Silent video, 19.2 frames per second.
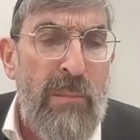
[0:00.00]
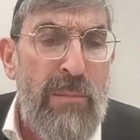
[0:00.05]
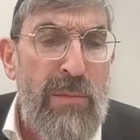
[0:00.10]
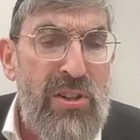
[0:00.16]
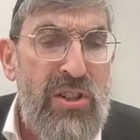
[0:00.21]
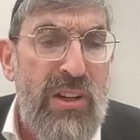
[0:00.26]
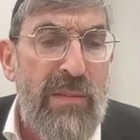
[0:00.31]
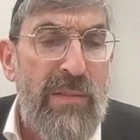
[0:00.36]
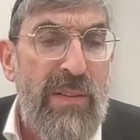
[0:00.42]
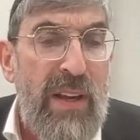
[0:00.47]

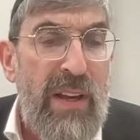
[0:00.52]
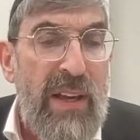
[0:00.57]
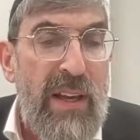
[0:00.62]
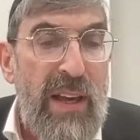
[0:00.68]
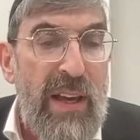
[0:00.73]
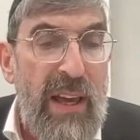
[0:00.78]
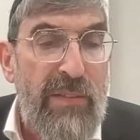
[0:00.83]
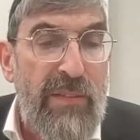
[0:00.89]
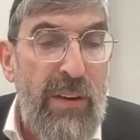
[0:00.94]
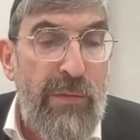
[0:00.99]
Mushkav.
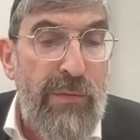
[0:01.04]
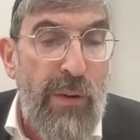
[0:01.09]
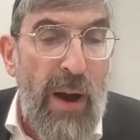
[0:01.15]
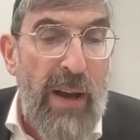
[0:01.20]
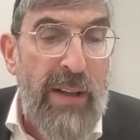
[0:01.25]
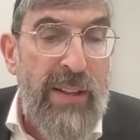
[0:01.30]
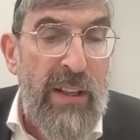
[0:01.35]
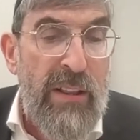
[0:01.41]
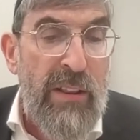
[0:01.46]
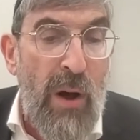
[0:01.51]
If you
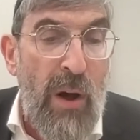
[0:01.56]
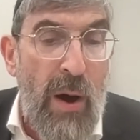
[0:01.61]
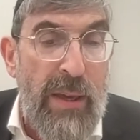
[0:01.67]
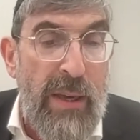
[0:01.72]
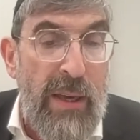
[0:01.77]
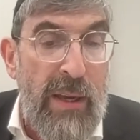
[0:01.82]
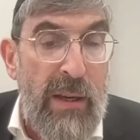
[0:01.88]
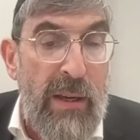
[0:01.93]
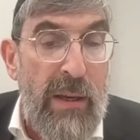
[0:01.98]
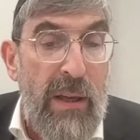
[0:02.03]
find it
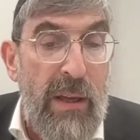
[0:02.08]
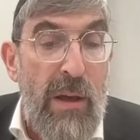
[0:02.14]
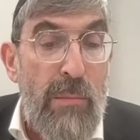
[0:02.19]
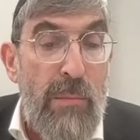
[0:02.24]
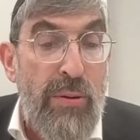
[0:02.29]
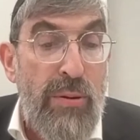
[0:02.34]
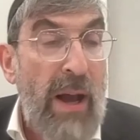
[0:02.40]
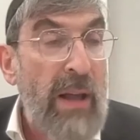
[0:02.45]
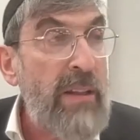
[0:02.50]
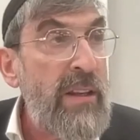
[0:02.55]
lying,
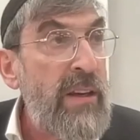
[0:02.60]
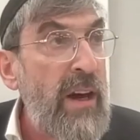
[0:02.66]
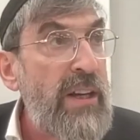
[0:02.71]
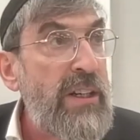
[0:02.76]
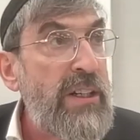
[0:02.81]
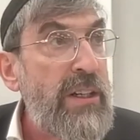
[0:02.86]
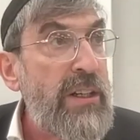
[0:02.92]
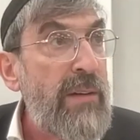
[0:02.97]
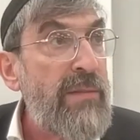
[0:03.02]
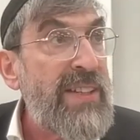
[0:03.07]
prat
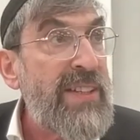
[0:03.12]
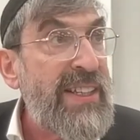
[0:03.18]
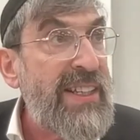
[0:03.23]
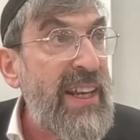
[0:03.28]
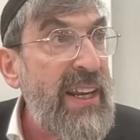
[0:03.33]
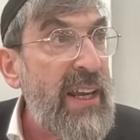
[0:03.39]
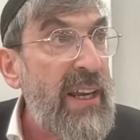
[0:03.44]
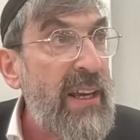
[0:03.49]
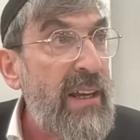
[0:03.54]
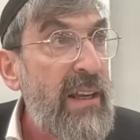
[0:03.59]
liyoshev,
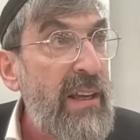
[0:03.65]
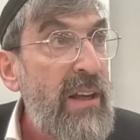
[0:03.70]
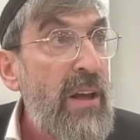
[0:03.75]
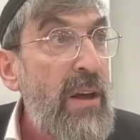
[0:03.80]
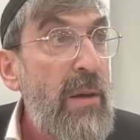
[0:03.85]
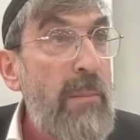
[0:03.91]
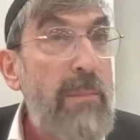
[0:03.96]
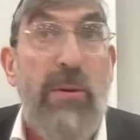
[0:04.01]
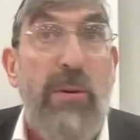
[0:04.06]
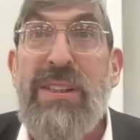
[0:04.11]
sitting.
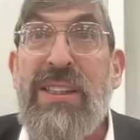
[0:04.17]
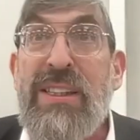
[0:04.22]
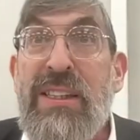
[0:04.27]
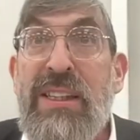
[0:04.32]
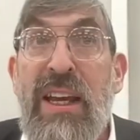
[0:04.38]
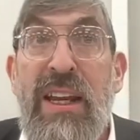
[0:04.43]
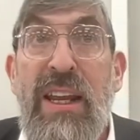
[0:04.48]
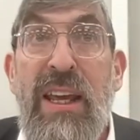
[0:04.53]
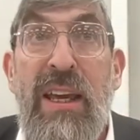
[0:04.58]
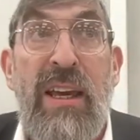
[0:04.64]
Because
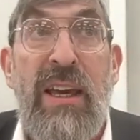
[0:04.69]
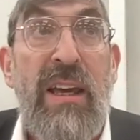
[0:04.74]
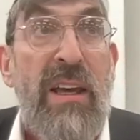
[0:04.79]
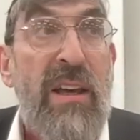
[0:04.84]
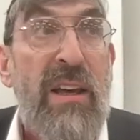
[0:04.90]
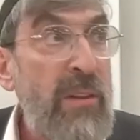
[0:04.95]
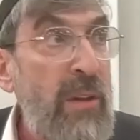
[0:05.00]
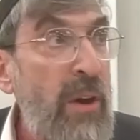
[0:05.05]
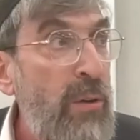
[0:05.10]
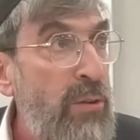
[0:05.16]
sitting,
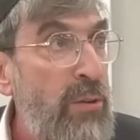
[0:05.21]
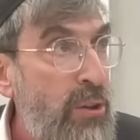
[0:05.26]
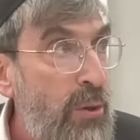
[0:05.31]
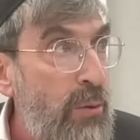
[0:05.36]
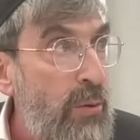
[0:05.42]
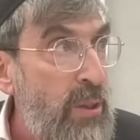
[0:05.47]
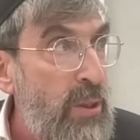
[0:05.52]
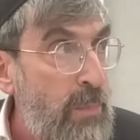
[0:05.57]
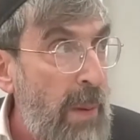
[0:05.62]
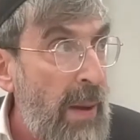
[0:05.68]
no
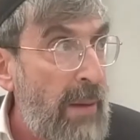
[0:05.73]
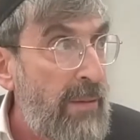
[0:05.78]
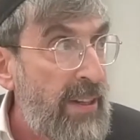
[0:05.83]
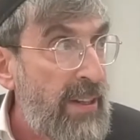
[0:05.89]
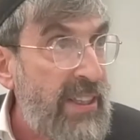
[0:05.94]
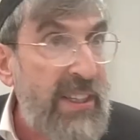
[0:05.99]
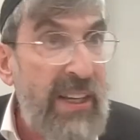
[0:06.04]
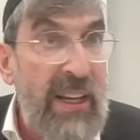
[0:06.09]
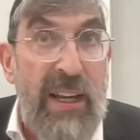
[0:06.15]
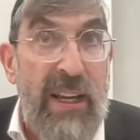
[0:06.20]
Jew is
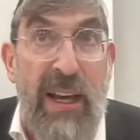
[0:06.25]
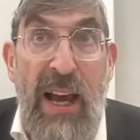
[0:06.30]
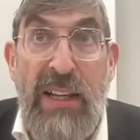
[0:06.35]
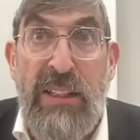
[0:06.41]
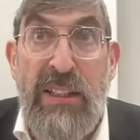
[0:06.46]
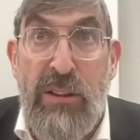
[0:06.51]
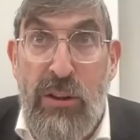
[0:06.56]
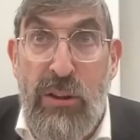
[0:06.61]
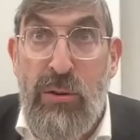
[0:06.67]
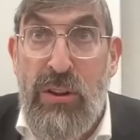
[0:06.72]
buried sitting,
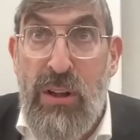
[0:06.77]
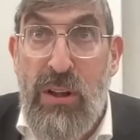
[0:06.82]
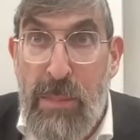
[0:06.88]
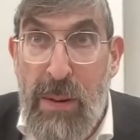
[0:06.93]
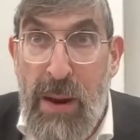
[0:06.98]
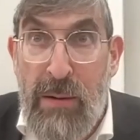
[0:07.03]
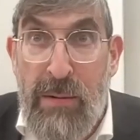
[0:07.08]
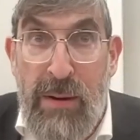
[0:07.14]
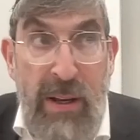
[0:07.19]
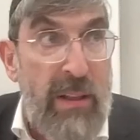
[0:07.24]
guys. Jews are
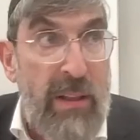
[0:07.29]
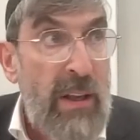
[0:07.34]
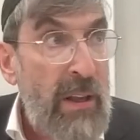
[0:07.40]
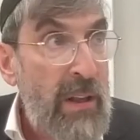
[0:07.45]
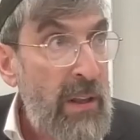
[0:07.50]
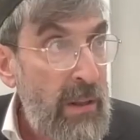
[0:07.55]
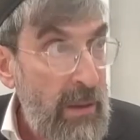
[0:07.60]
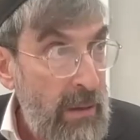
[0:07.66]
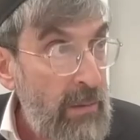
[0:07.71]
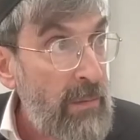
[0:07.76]
buried
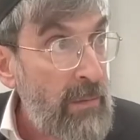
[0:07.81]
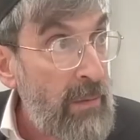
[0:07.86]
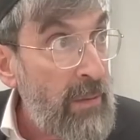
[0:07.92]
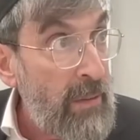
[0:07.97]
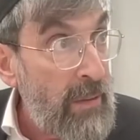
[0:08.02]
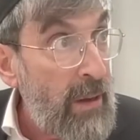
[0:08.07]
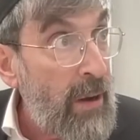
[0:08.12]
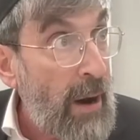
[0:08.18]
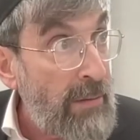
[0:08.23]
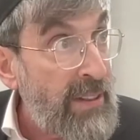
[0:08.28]

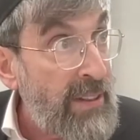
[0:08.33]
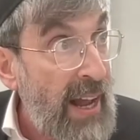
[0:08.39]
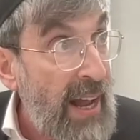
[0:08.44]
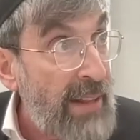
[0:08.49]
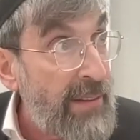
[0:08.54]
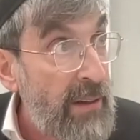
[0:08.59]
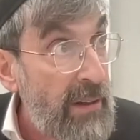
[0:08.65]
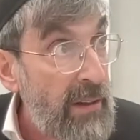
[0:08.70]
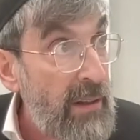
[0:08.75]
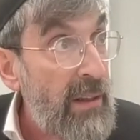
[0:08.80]

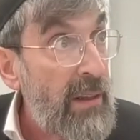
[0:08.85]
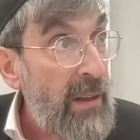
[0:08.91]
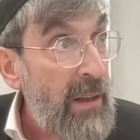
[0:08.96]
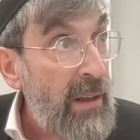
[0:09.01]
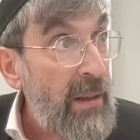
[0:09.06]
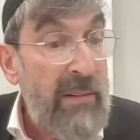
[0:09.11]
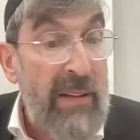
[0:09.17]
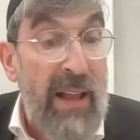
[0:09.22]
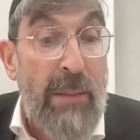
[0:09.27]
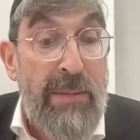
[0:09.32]
horizontal,
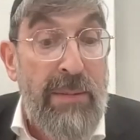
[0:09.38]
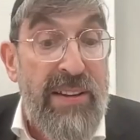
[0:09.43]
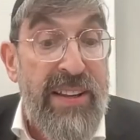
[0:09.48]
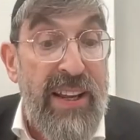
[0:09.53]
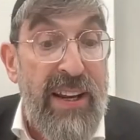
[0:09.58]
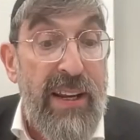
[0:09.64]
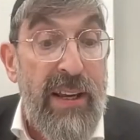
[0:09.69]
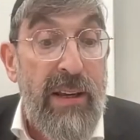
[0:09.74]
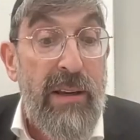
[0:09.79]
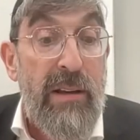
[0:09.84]
not
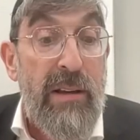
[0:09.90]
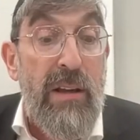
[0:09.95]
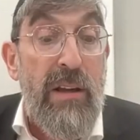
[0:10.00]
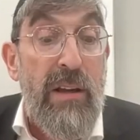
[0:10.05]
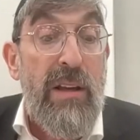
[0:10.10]
sitting.